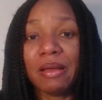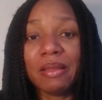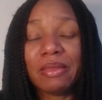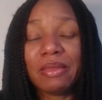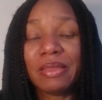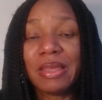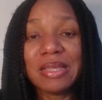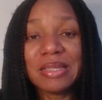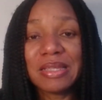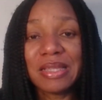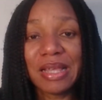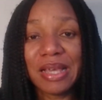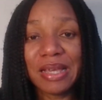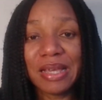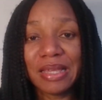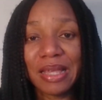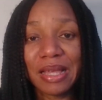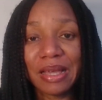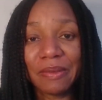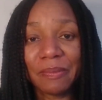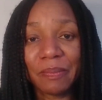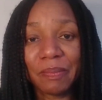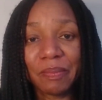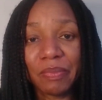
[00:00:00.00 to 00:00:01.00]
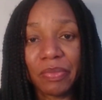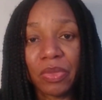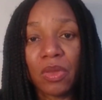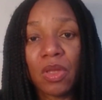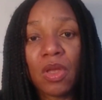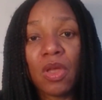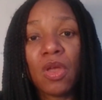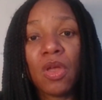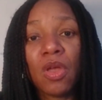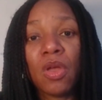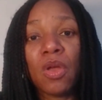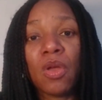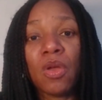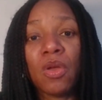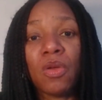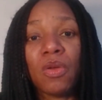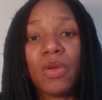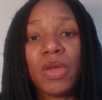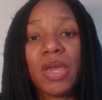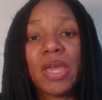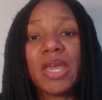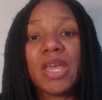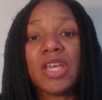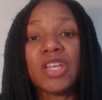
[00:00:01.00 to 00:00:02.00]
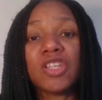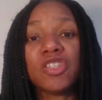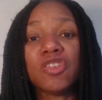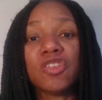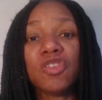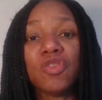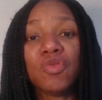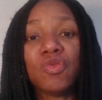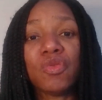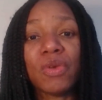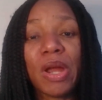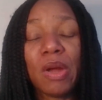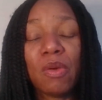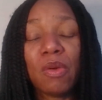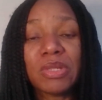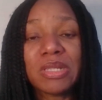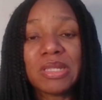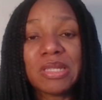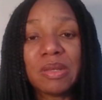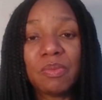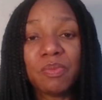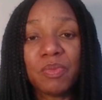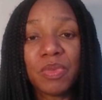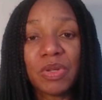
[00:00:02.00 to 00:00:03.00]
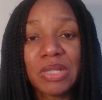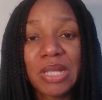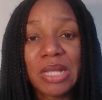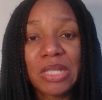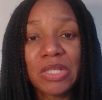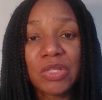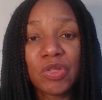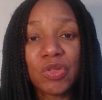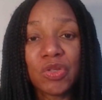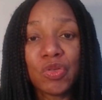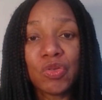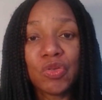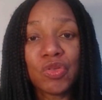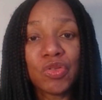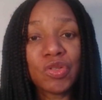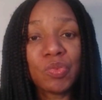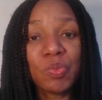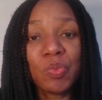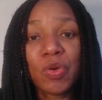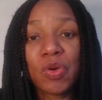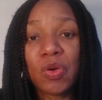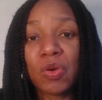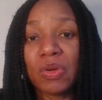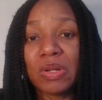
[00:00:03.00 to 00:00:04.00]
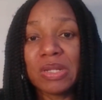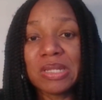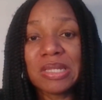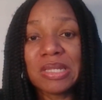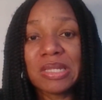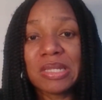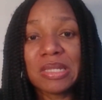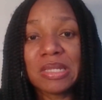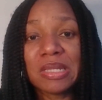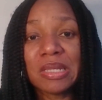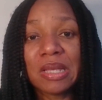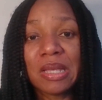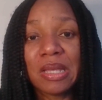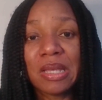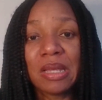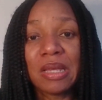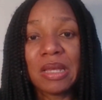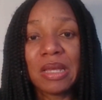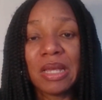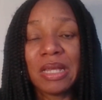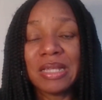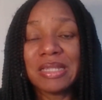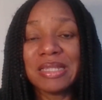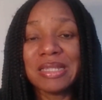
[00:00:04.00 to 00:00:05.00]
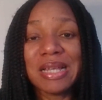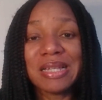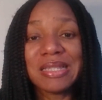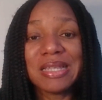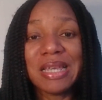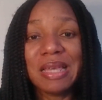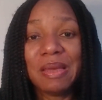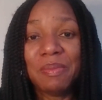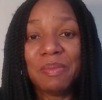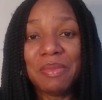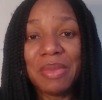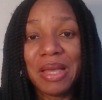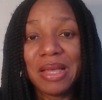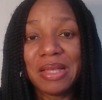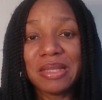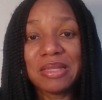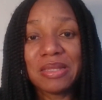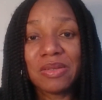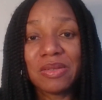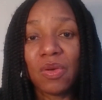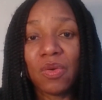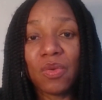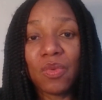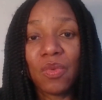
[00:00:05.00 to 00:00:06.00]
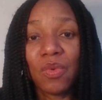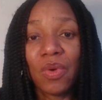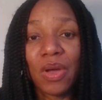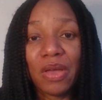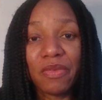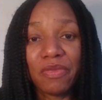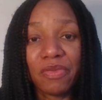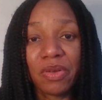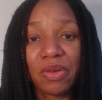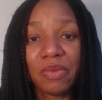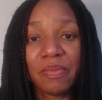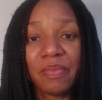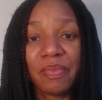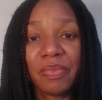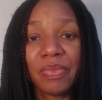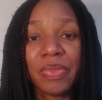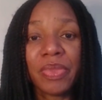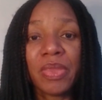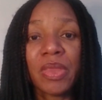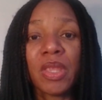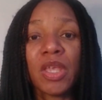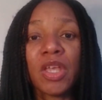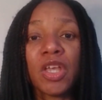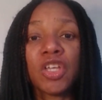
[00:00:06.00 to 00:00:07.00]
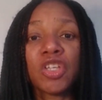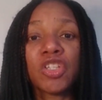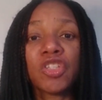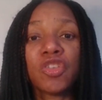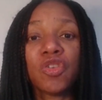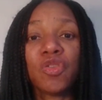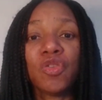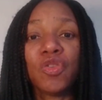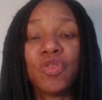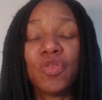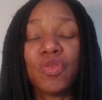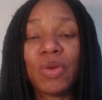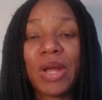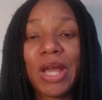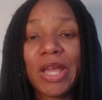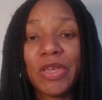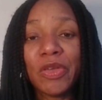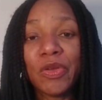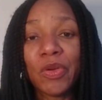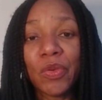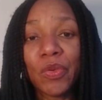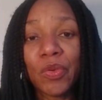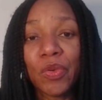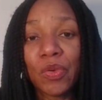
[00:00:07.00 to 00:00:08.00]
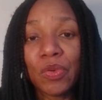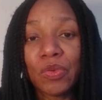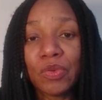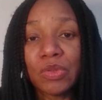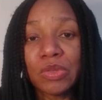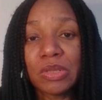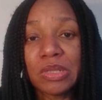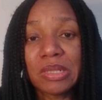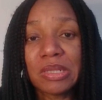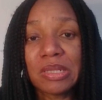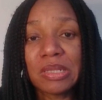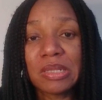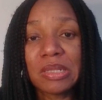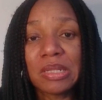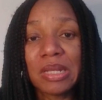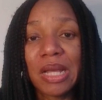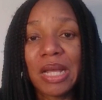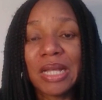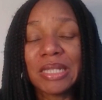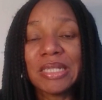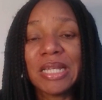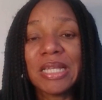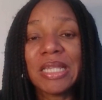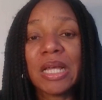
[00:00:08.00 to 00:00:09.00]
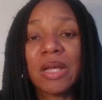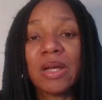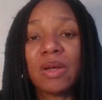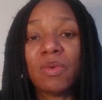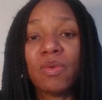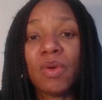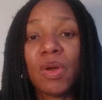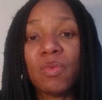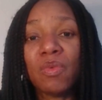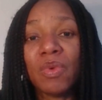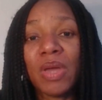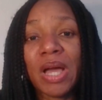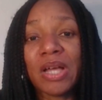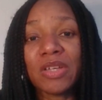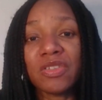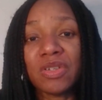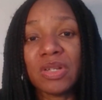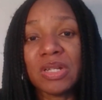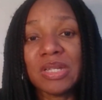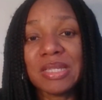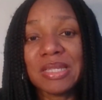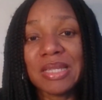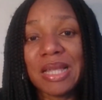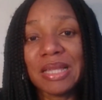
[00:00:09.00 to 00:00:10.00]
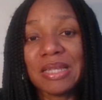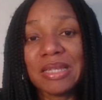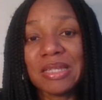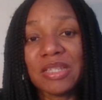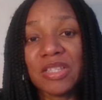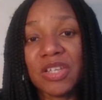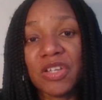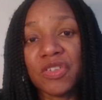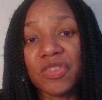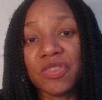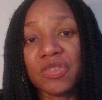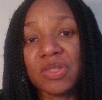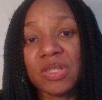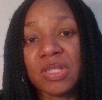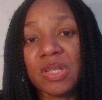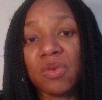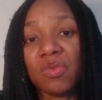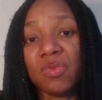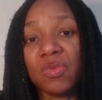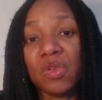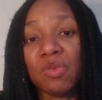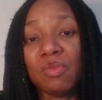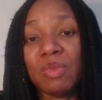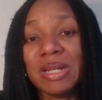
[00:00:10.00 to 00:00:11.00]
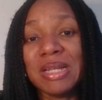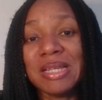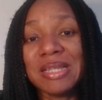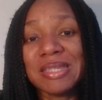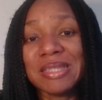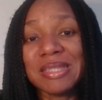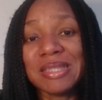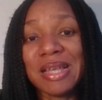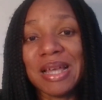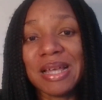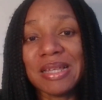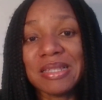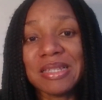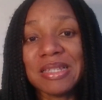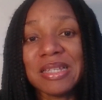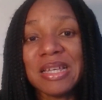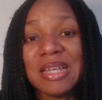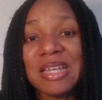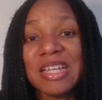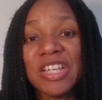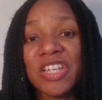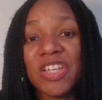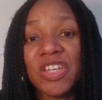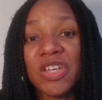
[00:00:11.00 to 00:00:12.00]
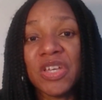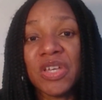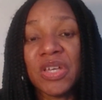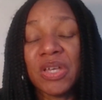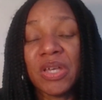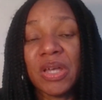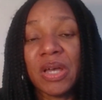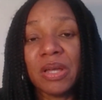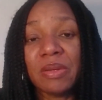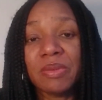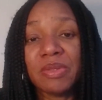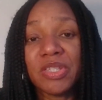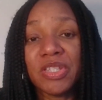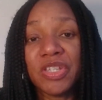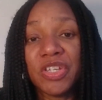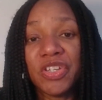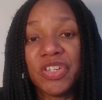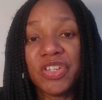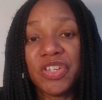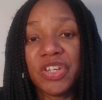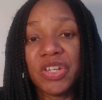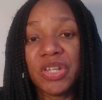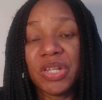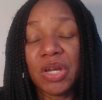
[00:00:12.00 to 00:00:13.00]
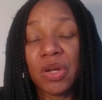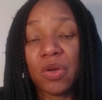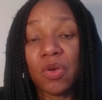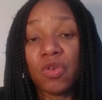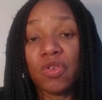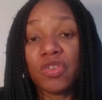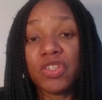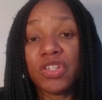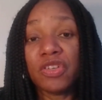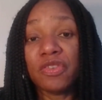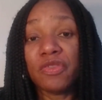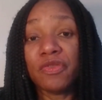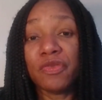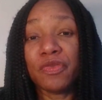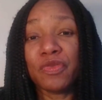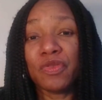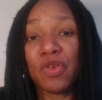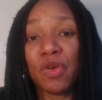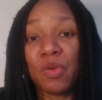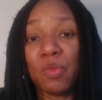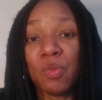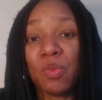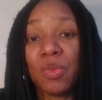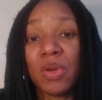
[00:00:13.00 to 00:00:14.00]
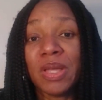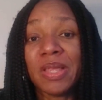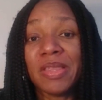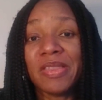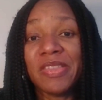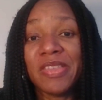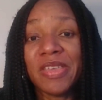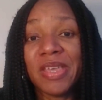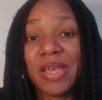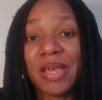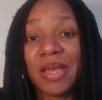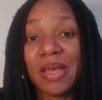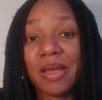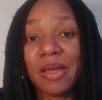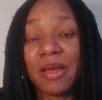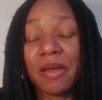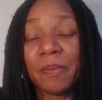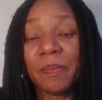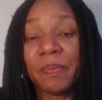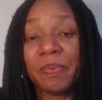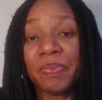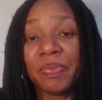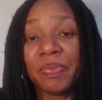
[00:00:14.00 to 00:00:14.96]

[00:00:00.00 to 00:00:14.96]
things like that. Okay, so you write what is important to you, sports, entertainment, or whatever. So you write your goals. And then when we actually start the sessions, I will normally start teaching and coaching from their